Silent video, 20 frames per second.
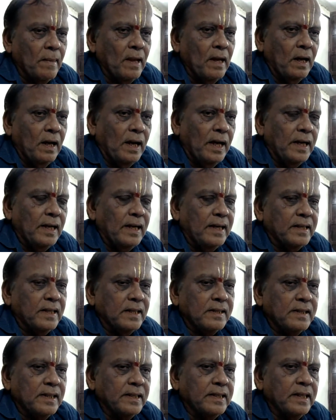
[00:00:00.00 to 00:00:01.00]
And let us
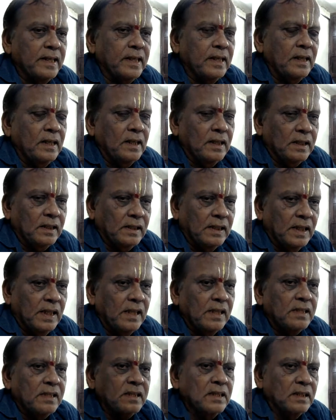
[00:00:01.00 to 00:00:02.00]
say the
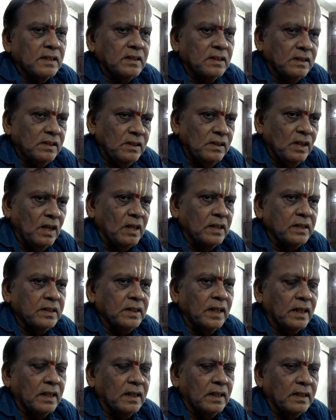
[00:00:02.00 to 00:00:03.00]
girl's daughter,
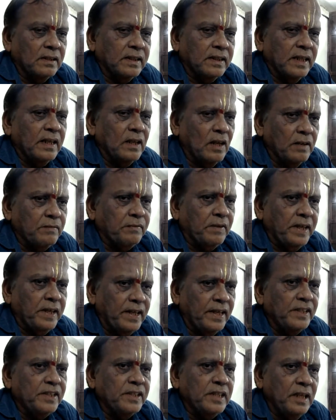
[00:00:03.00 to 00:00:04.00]
they are not
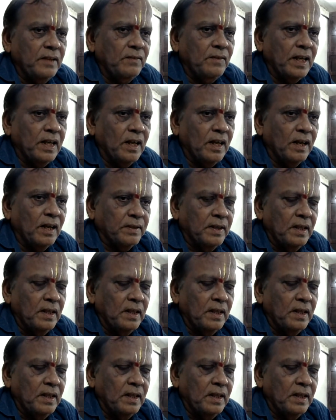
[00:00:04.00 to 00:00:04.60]
financially well off.